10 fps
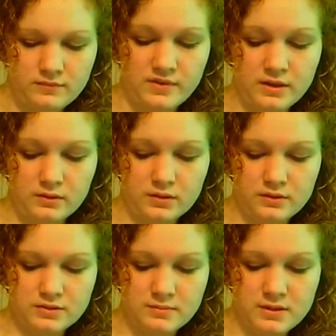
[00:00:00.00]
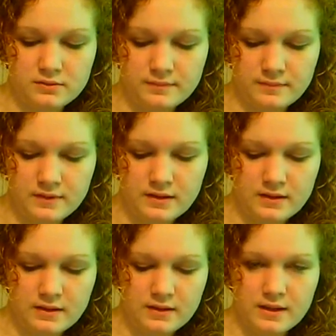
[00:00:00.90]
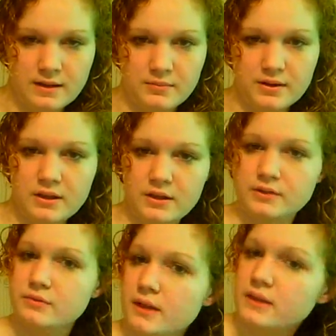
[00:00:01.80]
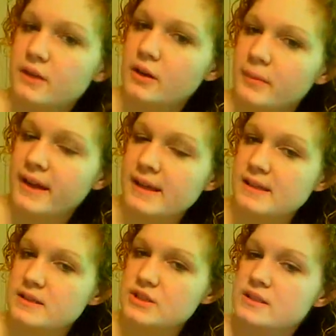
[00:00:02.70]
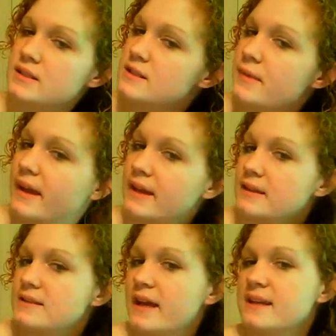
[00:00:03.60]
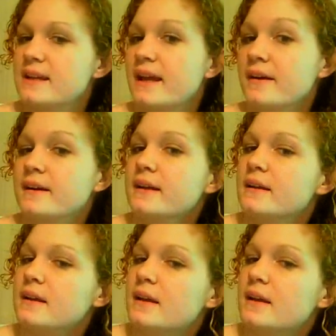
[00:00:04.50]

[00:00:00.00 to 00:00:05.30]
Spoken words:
if I don't close the bottle, and put it directly on my ends. Just because my ends, I need a haircut.